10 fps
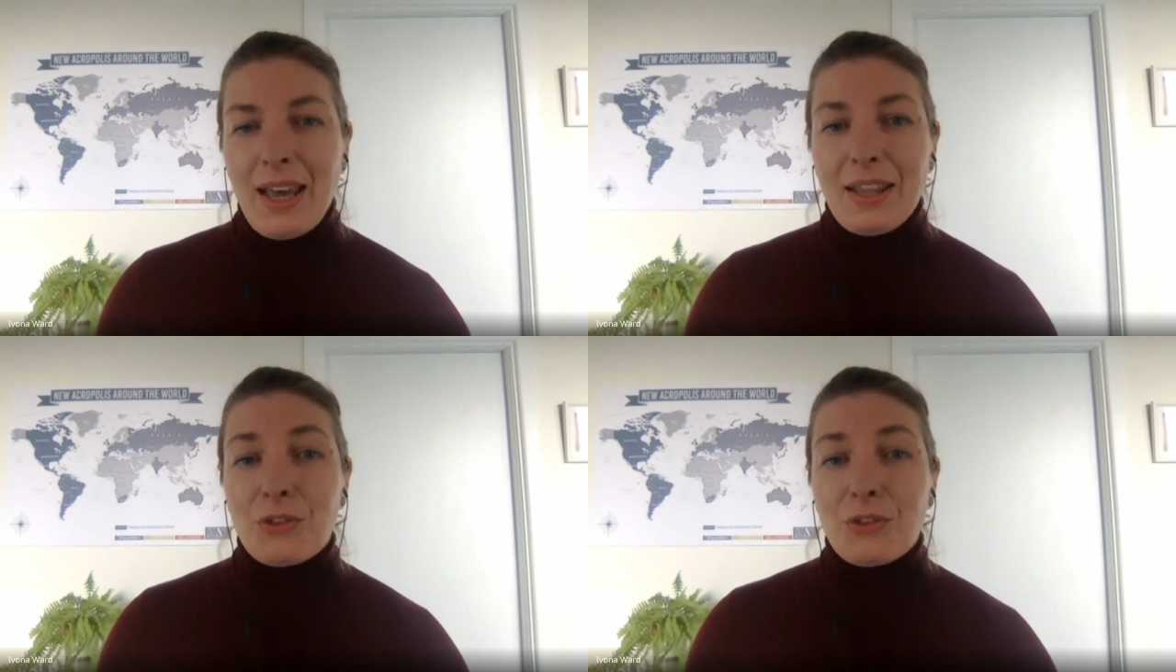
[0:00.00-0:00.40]

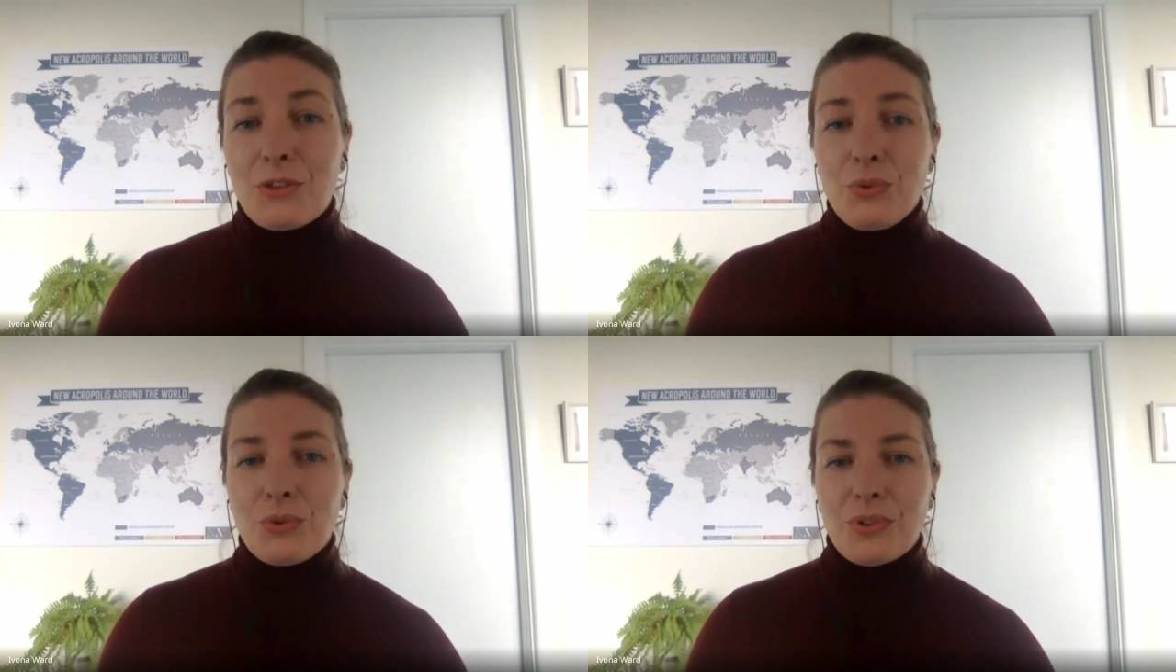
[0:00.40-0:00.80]
And
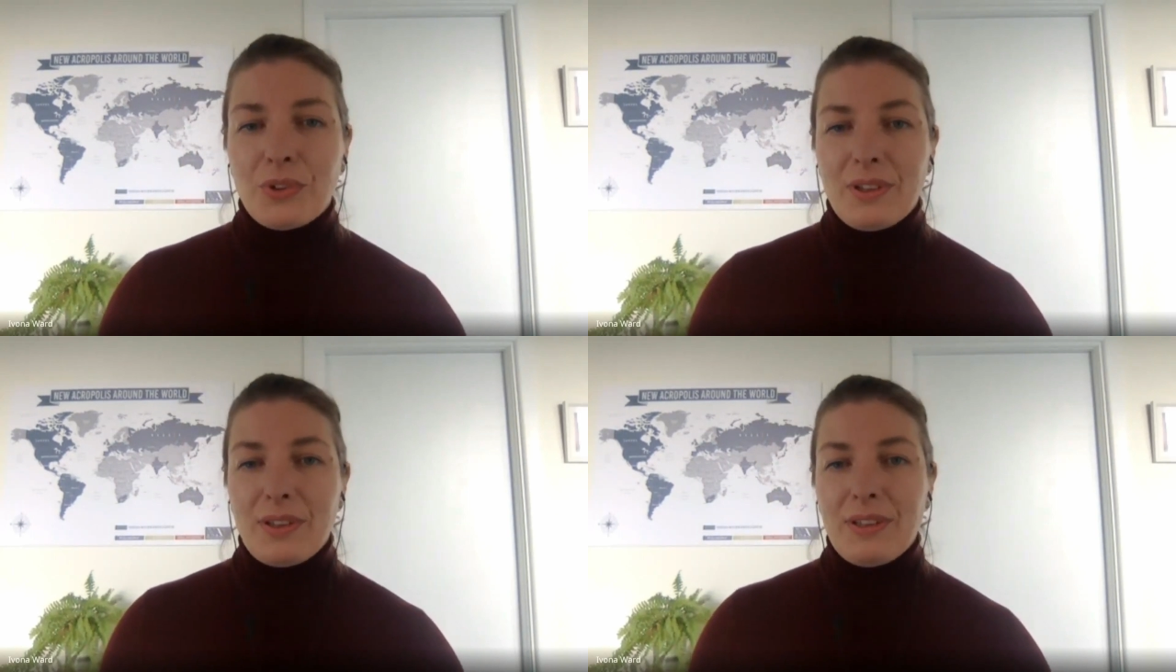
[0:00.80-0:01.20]

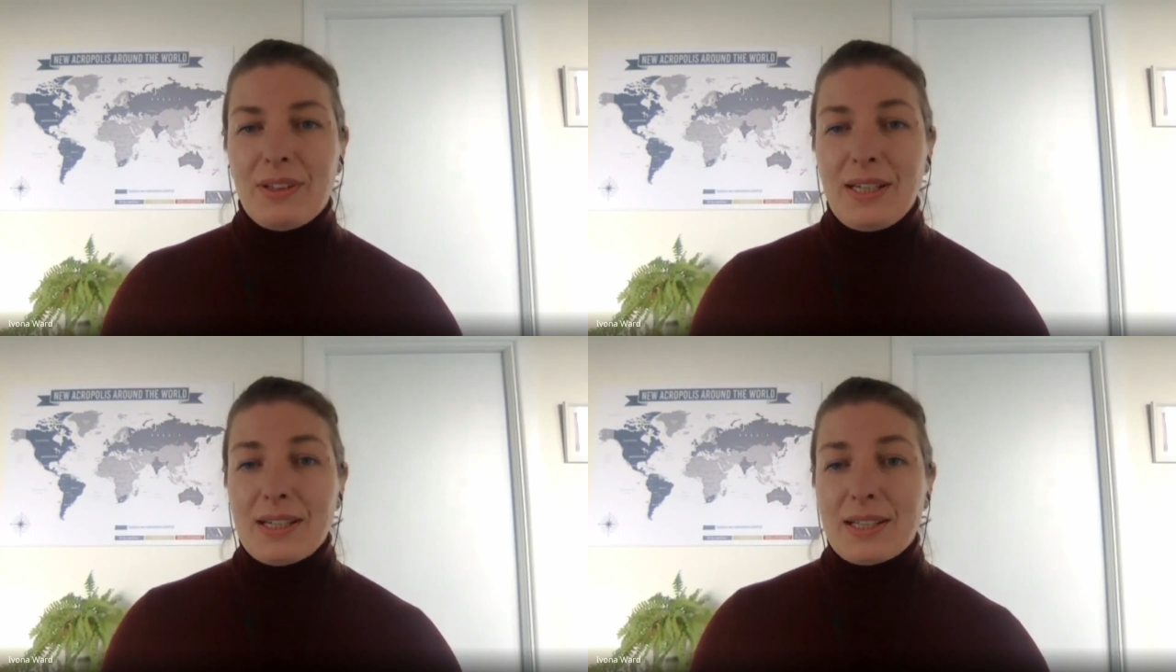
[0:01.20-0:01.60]
through
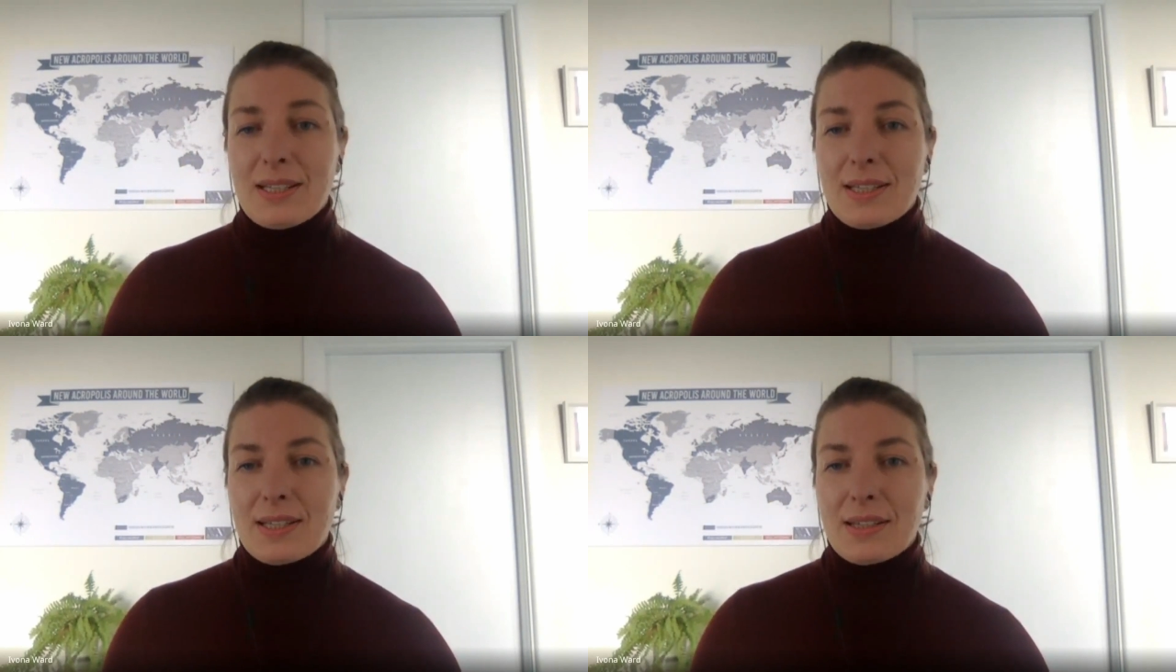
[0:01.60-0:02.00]

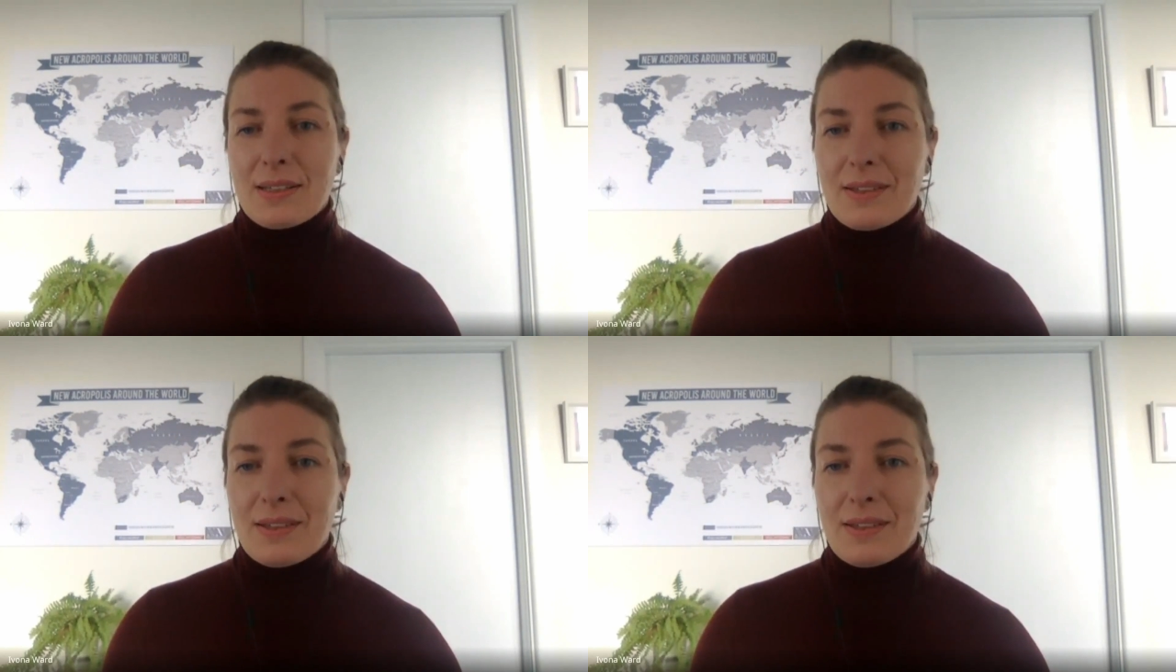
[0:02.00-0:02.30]
this